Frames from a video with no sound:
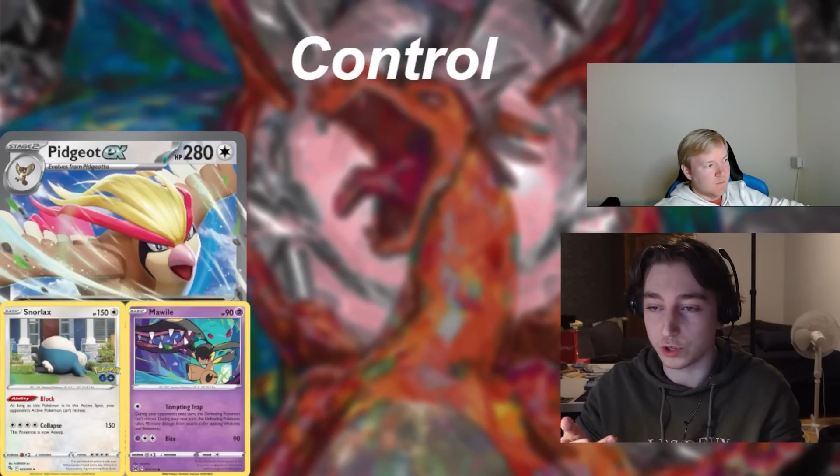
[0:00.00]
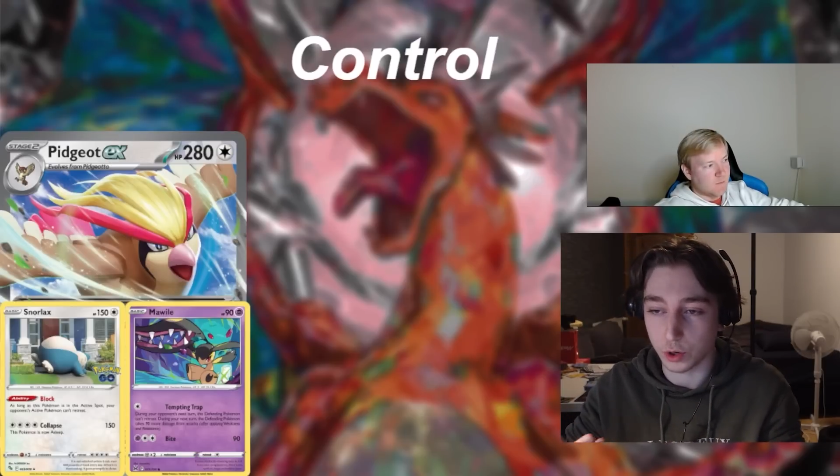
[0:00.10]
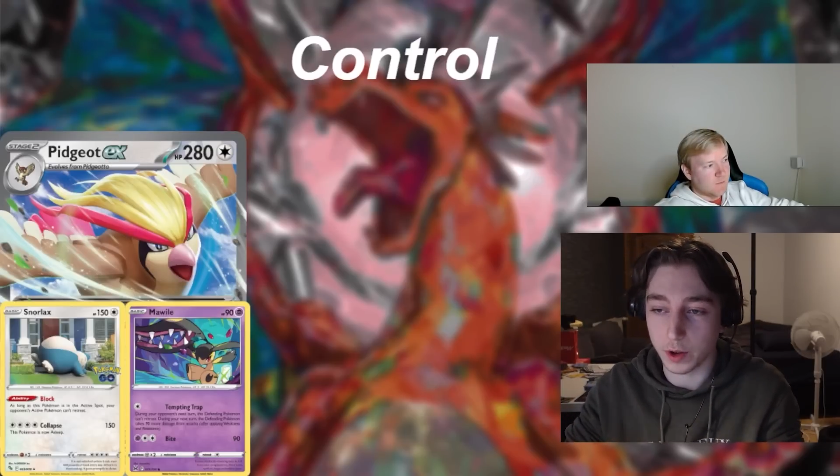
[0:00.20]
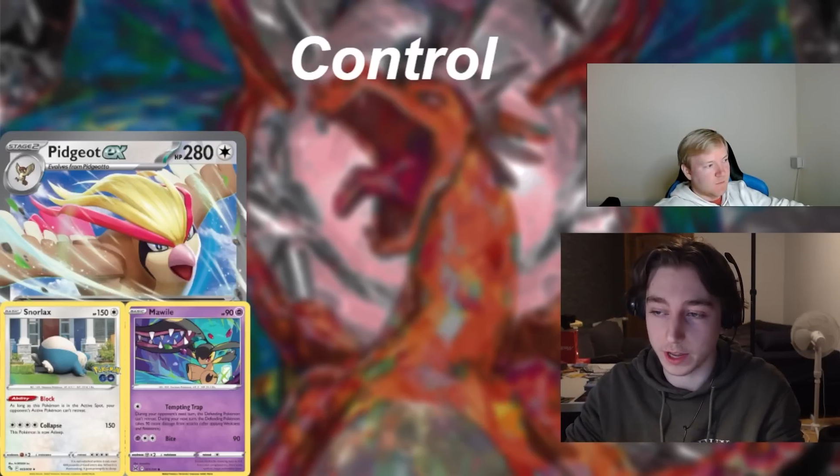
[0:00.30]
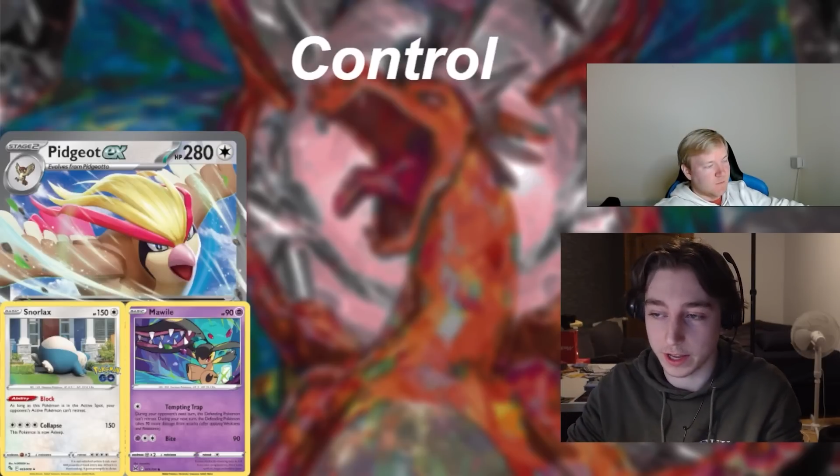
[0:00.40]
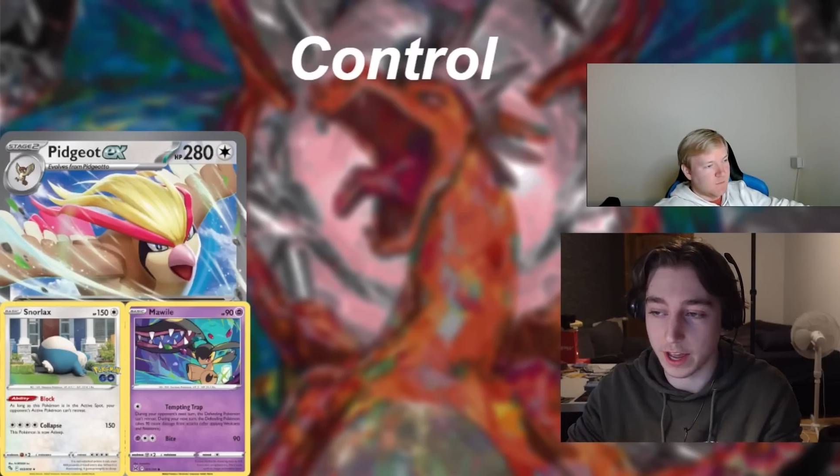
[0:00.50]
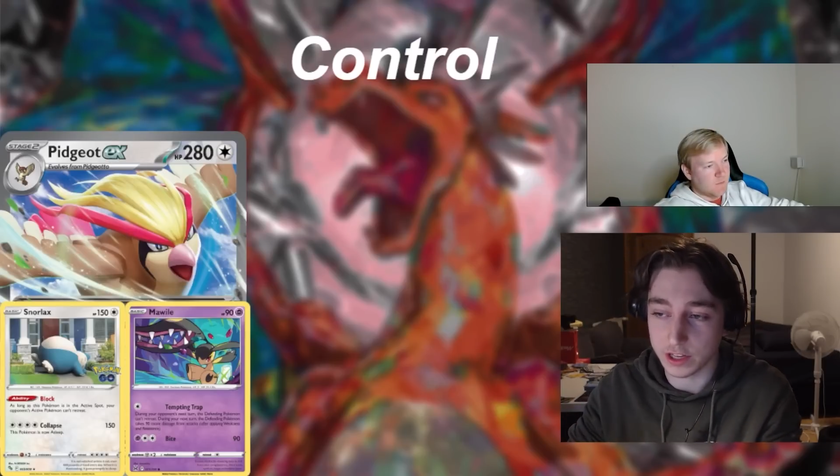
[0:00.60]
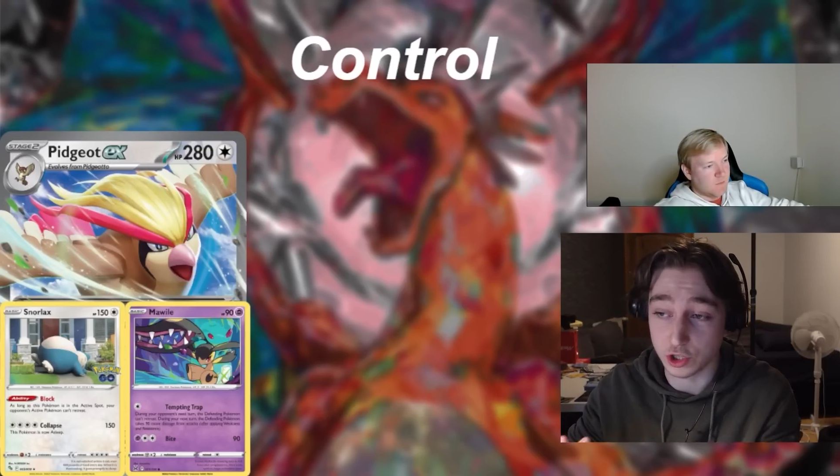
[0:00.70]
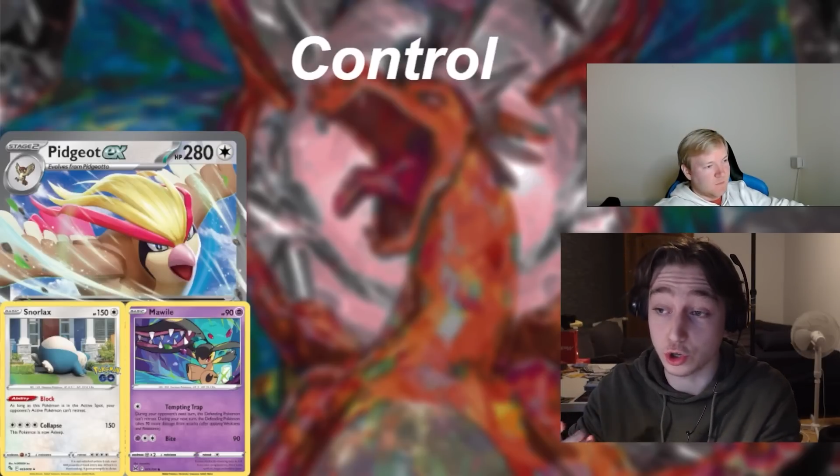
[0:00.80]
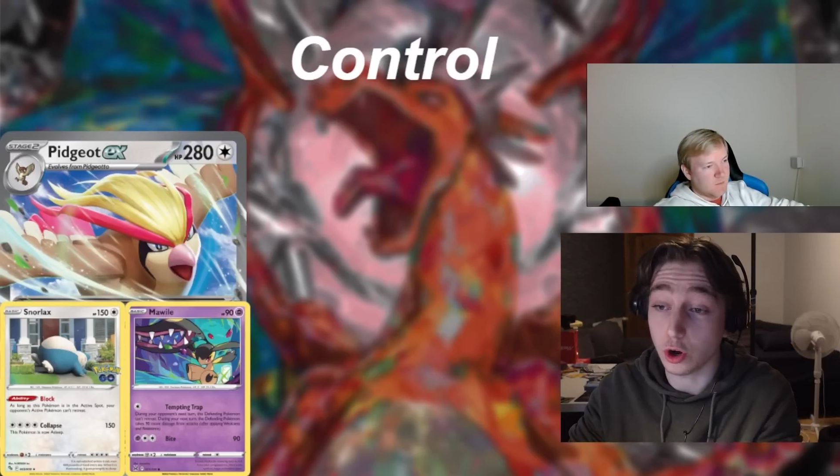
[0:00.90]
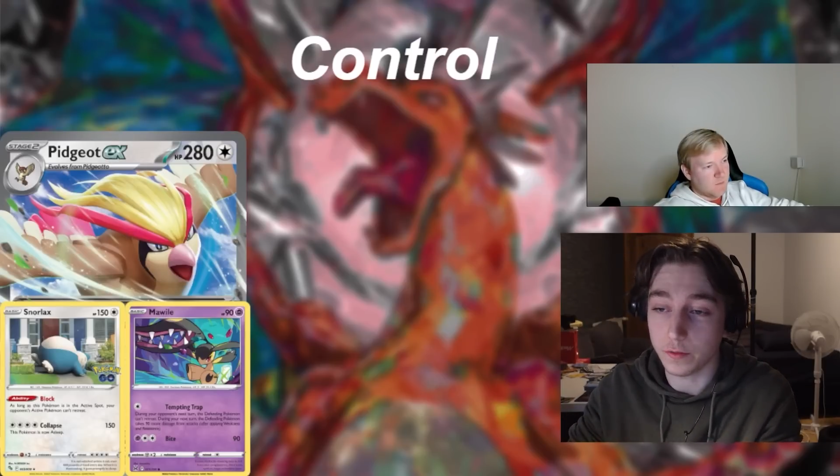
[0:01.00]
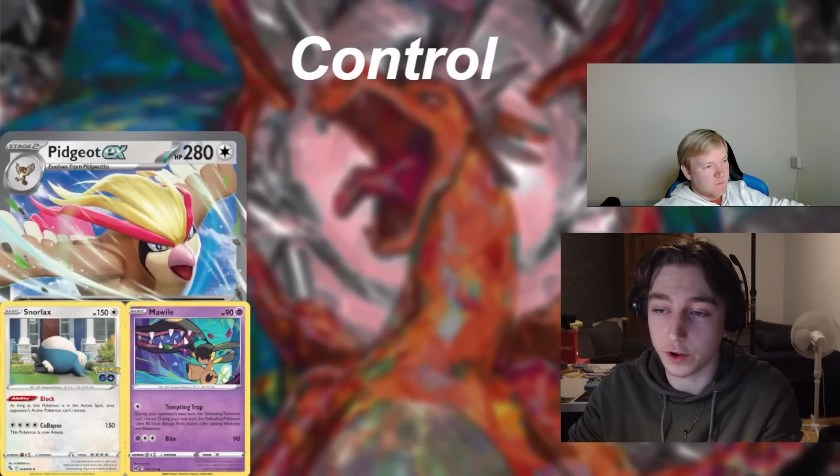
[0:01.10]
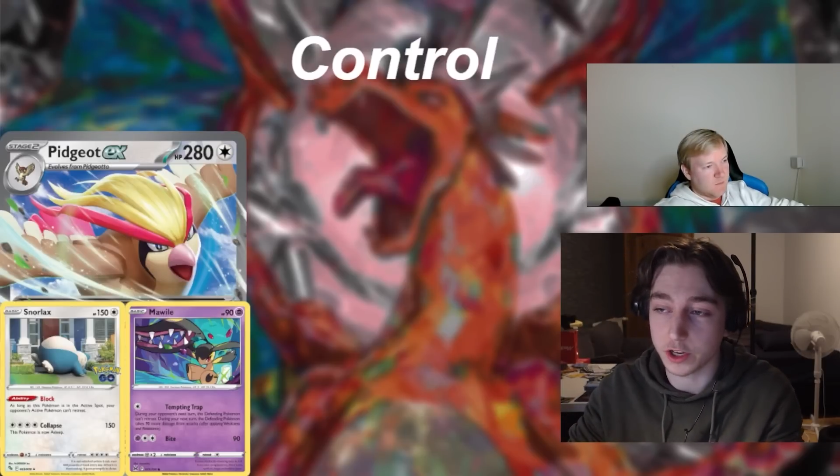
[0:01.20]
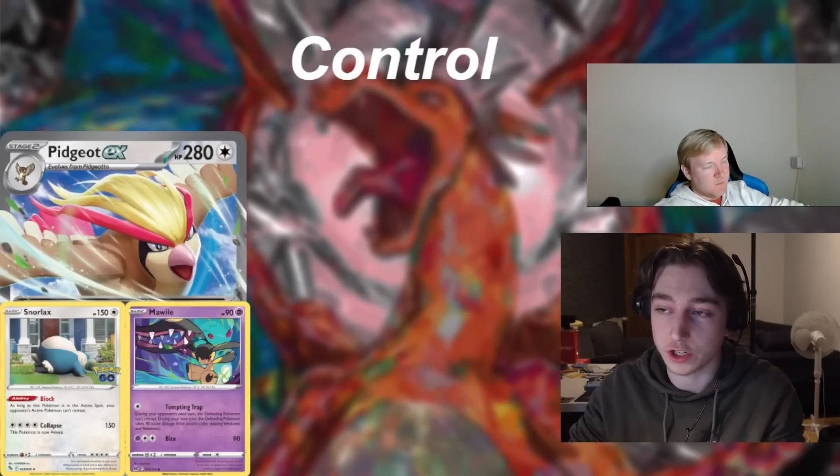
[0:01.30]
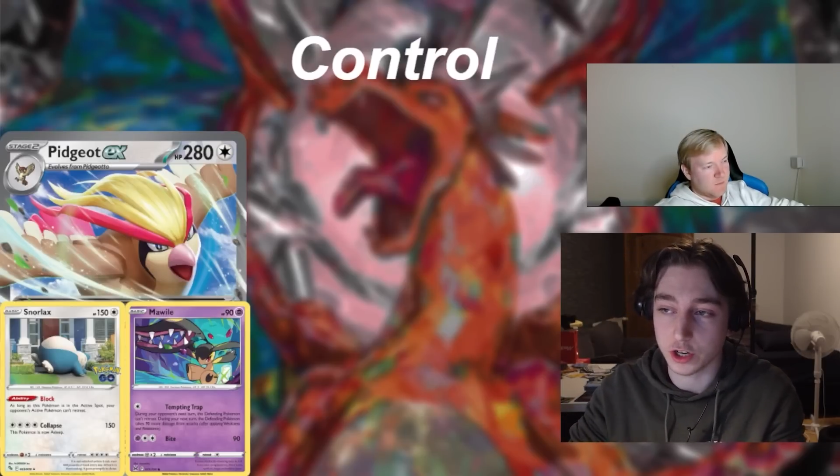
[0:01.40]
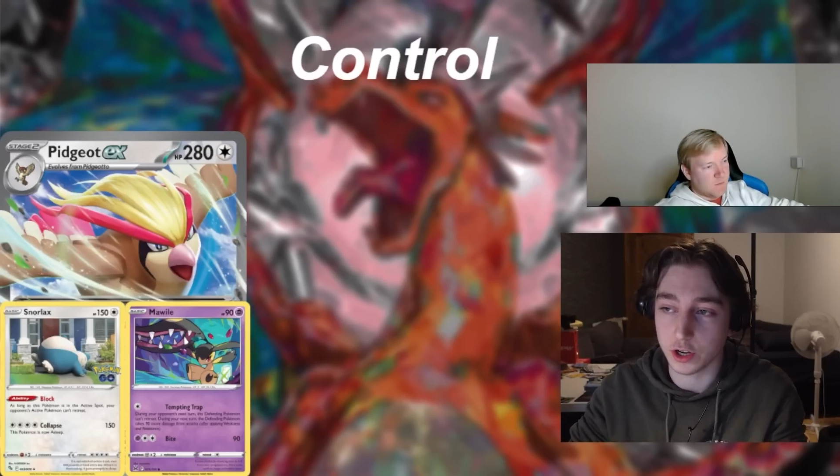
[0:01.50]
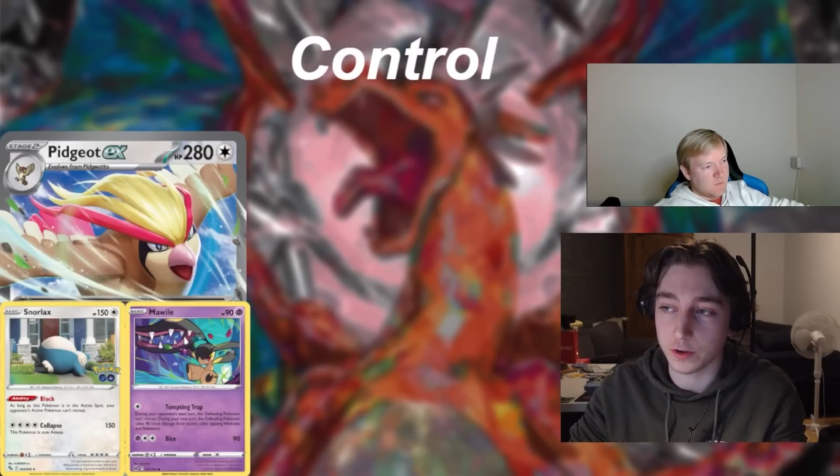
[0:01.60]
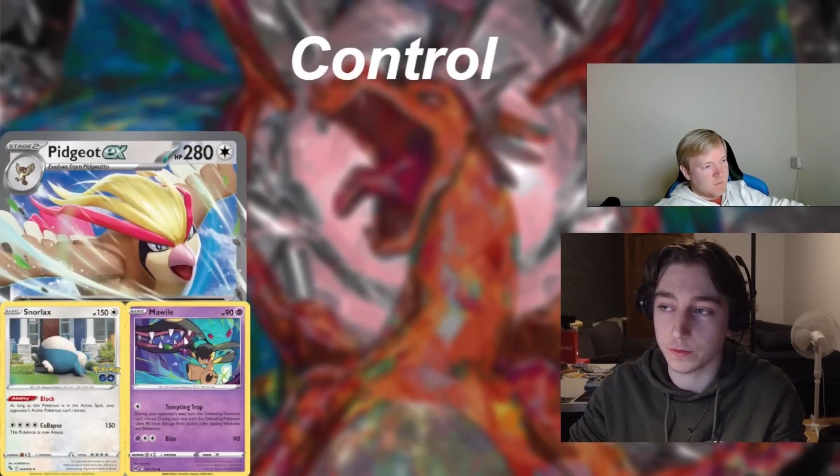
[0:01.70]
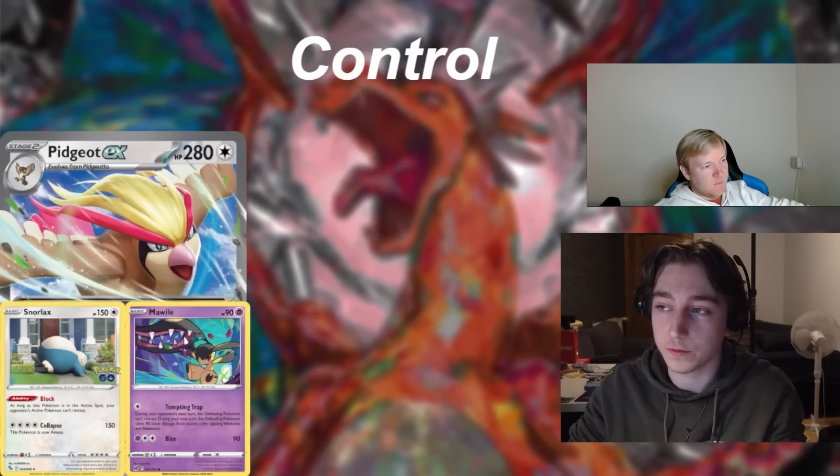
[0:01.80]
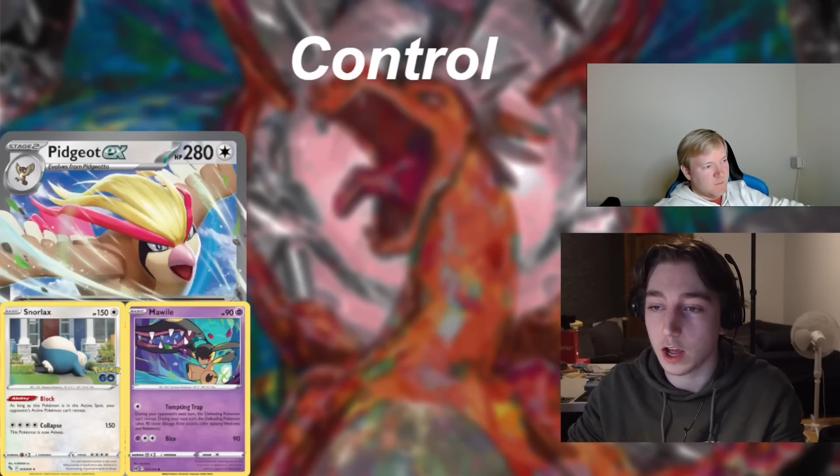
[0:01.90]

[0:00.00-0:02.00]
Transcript: doing as your version of